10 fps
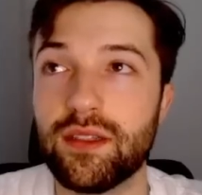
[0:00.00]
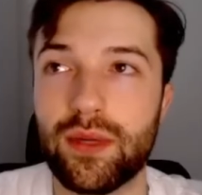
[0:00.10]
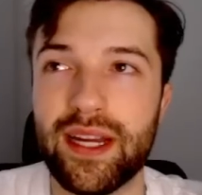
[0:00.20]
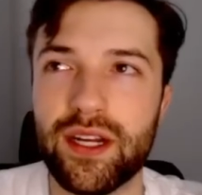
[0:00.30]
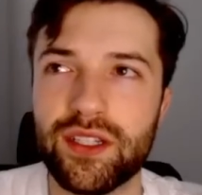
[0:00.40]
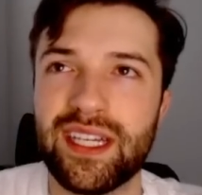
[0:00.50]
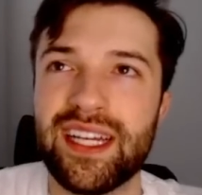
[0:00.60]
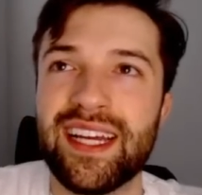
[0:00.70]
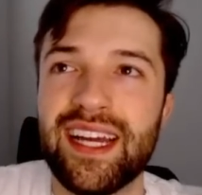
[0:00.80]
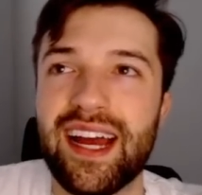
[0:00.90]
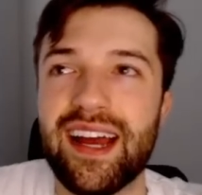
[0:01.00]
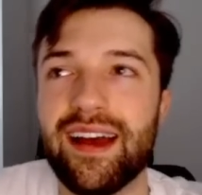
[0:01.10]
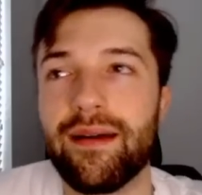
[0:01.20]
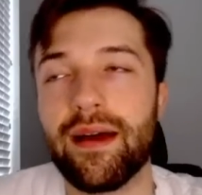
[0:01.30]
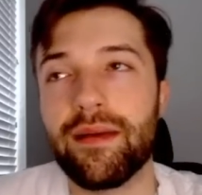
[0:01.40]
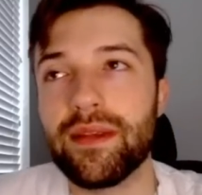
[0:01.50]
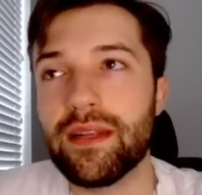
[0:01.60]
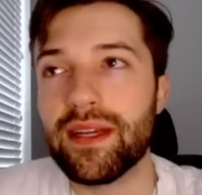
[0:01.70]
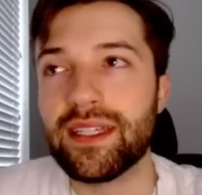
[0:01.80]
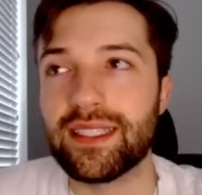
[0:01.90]
to the Raiders. I mean,
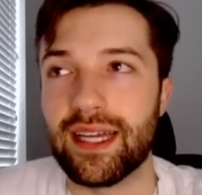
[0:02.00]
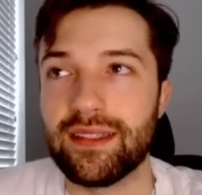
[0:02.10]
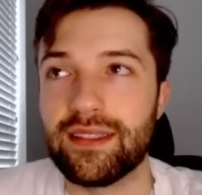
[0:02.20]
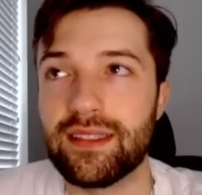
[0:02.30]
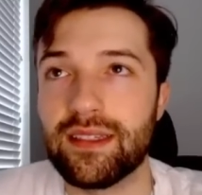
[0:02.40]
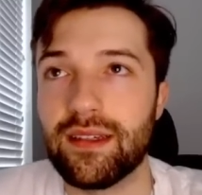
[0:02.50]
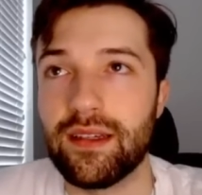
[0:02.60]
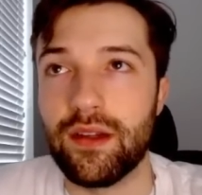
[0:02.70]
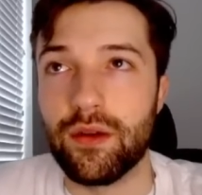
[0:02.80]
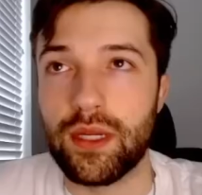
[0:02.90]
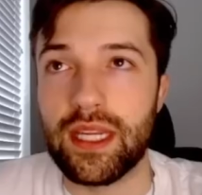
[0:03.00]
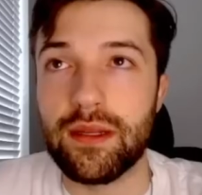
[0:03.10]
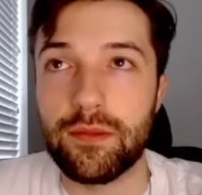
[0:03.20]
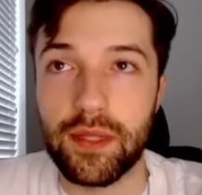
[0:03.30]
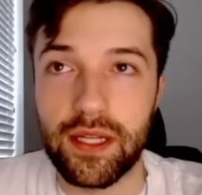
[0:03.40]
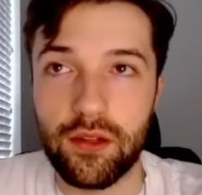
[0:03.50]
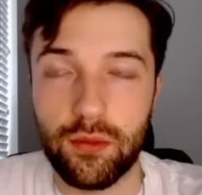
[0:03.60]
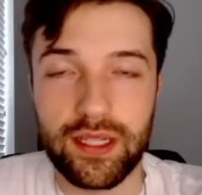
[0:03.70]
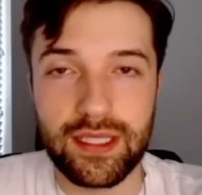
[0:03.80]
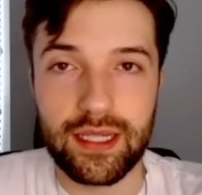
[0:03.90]
it makes sense. You know, he's played on
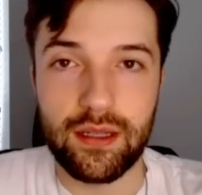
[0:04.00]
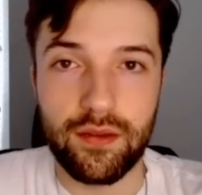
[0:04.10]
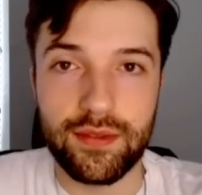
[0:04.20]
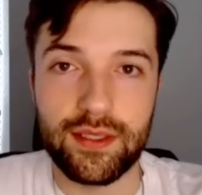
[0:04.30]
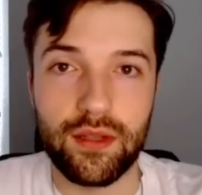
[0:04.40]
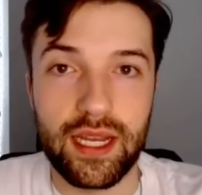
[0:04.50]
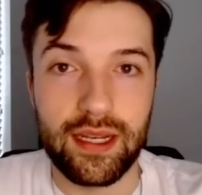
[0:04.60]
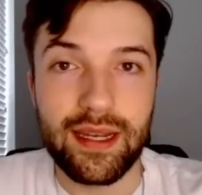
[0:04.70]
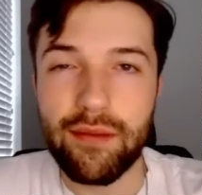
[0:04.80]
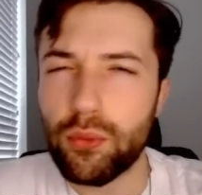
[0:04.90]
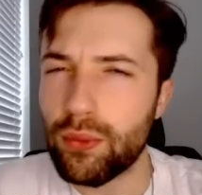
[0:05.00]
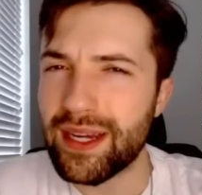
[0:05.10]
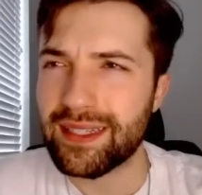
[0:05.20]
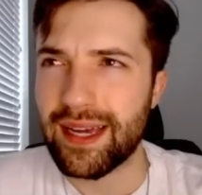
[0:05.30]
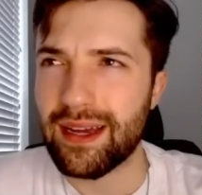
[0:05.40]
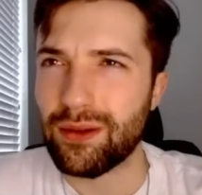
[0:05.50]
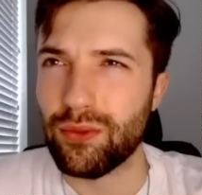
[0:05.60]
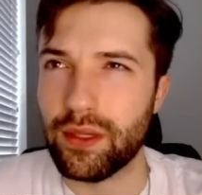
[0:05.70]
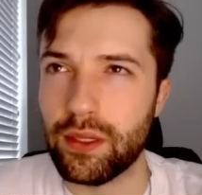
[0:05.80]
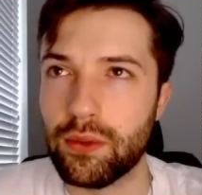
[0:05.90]
the right side of the offensive line. Never right
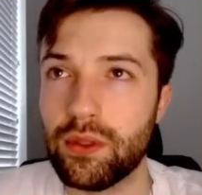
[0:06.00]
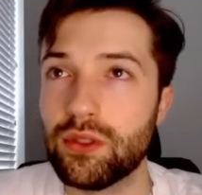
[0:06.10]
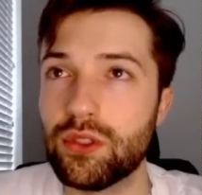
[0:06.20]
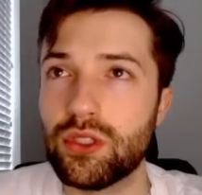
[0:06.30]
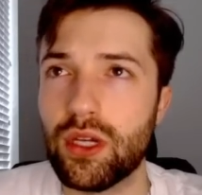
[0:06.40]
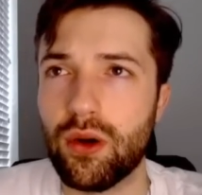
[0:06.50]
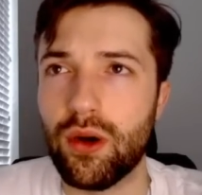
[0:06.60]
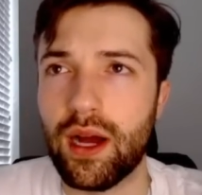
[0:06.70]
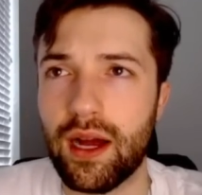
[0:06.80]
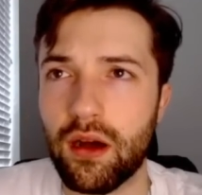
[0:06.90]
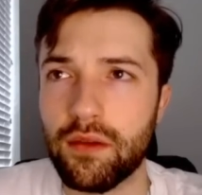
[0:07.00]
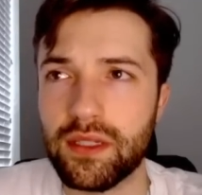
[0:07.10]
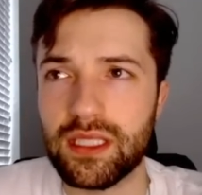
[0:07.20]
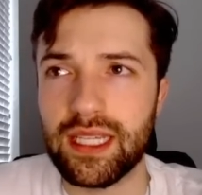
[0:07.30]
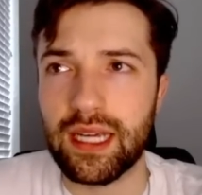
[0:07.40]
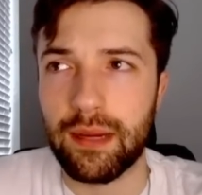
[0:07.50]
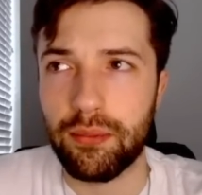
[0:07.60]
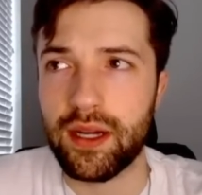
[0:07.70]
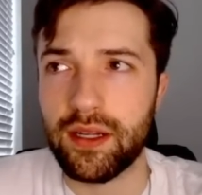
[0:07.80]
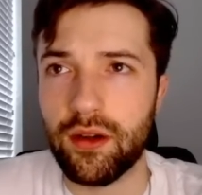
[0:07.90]
tackle, though. So, obviously, I
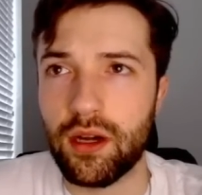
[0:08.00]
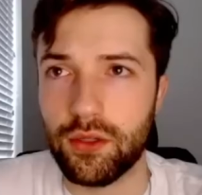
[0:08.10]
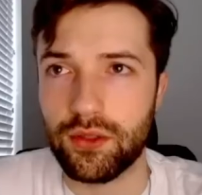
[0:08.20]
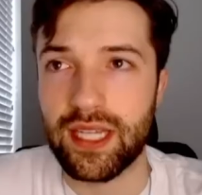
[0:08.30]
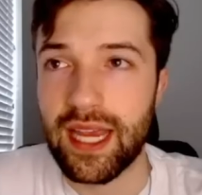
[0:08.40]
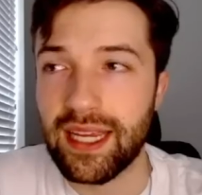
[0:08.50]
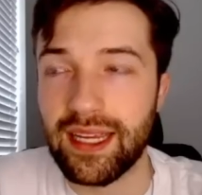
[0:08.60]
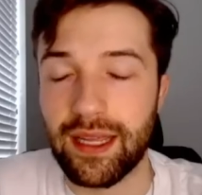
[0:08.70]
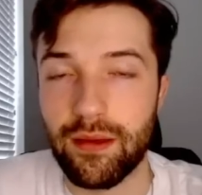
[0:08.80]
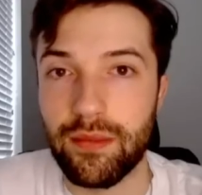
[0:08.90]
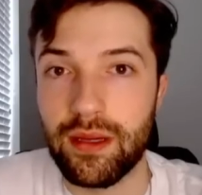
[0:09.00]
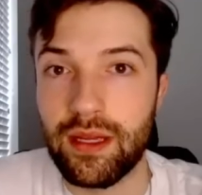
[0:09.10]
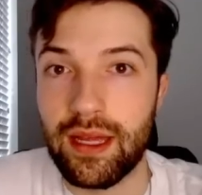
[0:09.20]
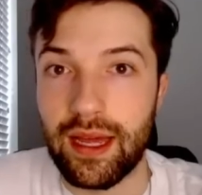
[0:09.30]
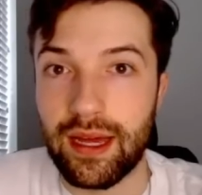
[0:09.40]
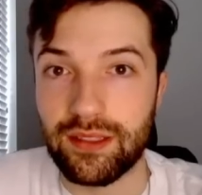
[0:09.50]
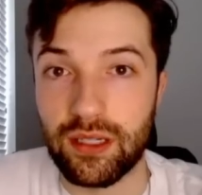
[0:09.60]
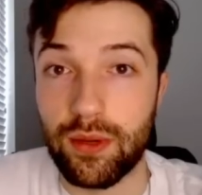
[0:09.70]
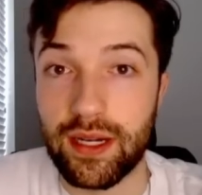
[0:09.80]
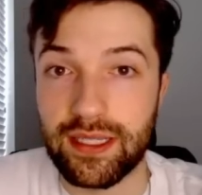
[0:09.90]
pray to God you're taking him as
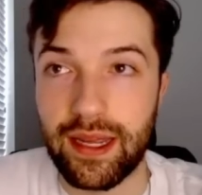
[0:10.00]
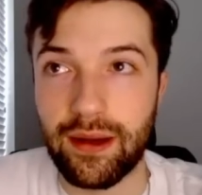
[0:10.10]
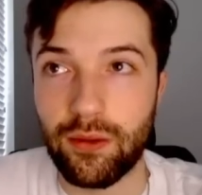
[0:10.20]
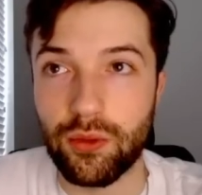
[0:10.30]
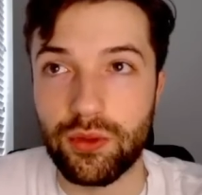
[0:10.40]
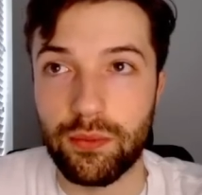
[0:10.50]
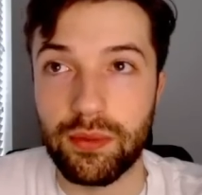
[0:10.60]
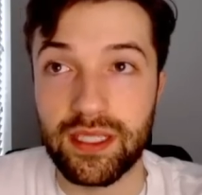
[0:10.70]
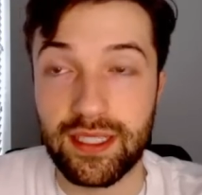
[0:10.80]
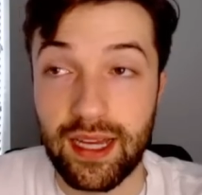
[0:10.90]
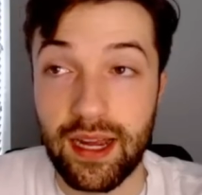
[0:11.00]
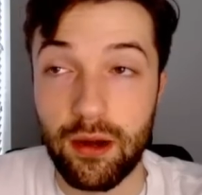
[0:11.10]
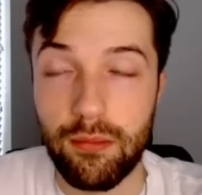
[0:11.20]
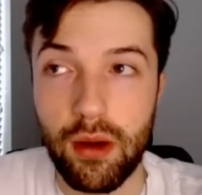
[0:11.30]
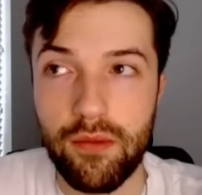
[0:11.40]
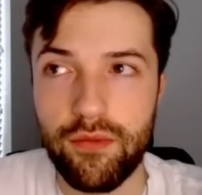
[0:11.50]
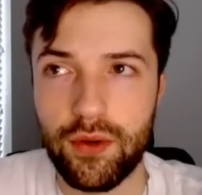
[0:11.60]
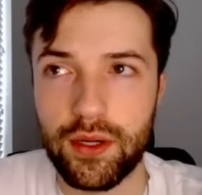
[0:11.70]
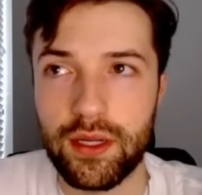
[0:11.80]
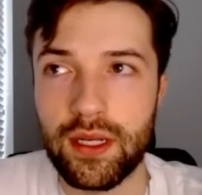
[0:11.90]
a right tackle to replace Thayer
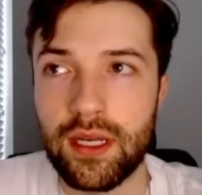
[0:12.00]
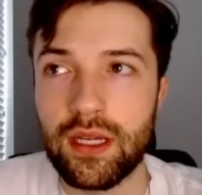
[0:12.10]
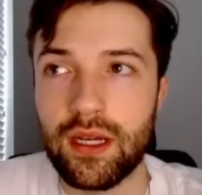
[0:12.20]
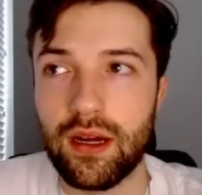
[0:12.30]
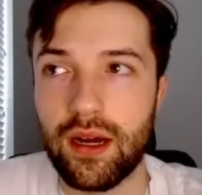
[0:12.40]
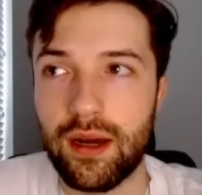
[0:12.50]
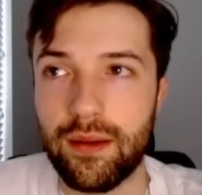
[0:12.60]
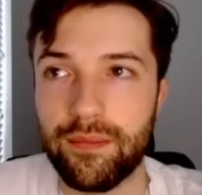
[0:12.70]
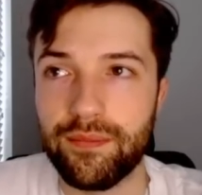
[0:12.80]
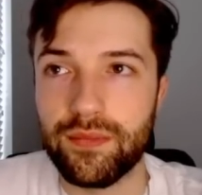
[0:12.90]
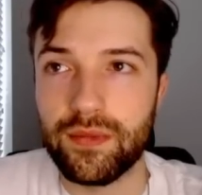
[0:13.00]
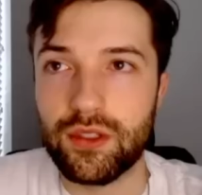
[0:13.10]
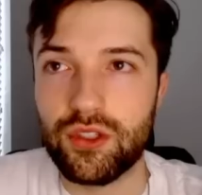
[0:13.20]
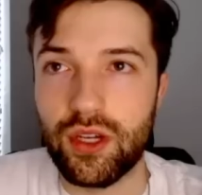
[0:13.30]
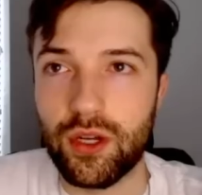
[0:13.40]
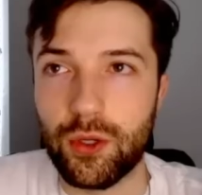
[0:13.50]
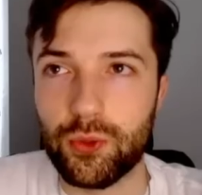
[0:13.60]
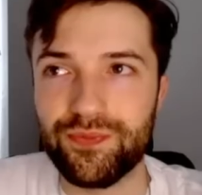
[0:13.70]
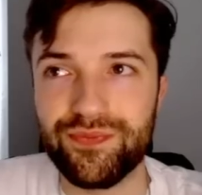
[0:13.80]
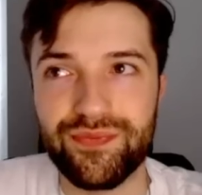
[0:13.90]
Munford. Um,
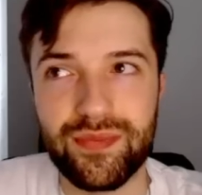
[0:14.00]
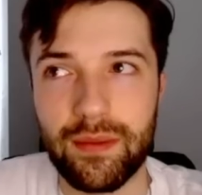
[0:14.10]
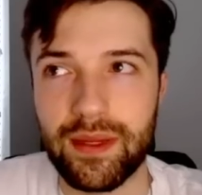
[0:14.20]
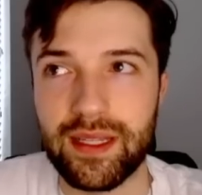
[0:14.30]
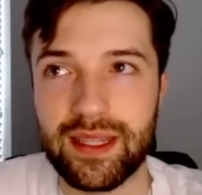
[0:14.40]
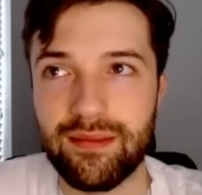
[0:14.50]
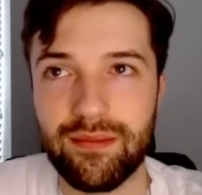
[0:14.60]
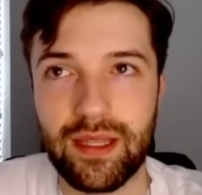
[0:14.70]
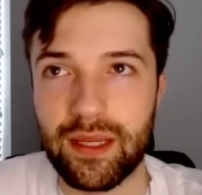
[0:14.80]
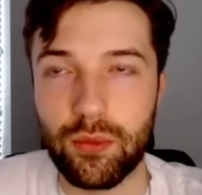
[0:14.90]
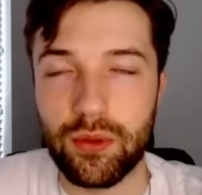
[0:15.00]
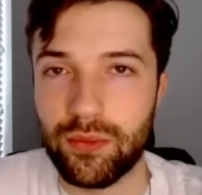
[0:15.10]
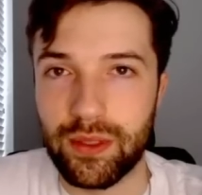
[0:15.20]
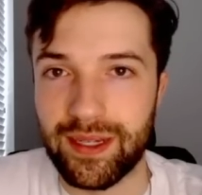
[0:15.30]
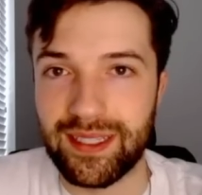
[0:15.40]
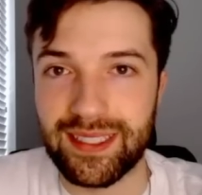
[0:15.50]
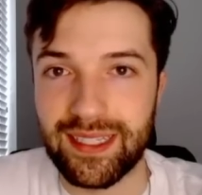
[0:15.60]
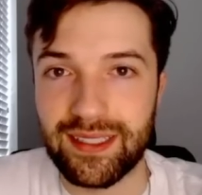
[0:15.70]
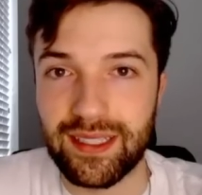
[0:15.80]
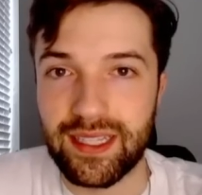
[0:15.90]
so, I mean, it wouldn't really make
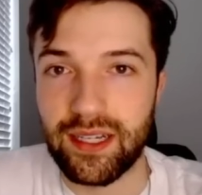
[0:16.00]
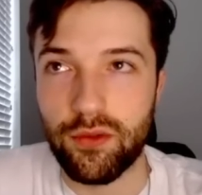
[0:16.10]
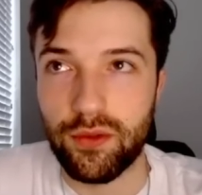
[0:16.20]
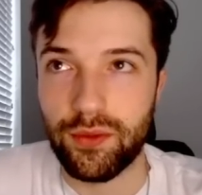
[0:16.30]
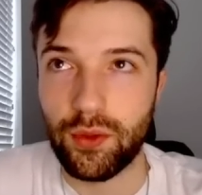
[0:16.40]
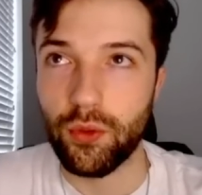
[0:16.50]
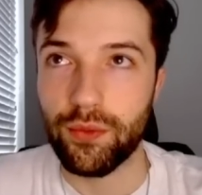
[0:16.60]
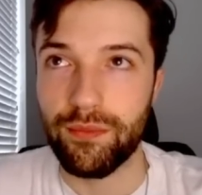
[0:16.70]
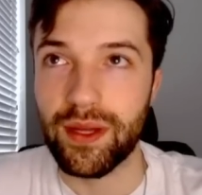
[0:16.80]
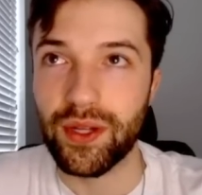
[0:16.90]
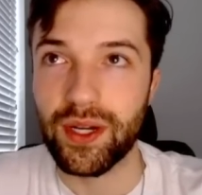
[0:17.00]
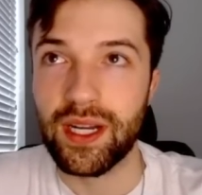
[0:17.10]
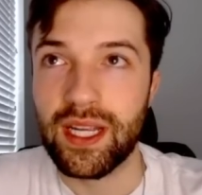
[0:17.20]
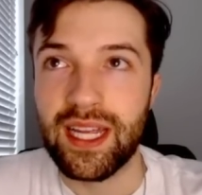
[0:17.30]
sense to take over for Colton Miller.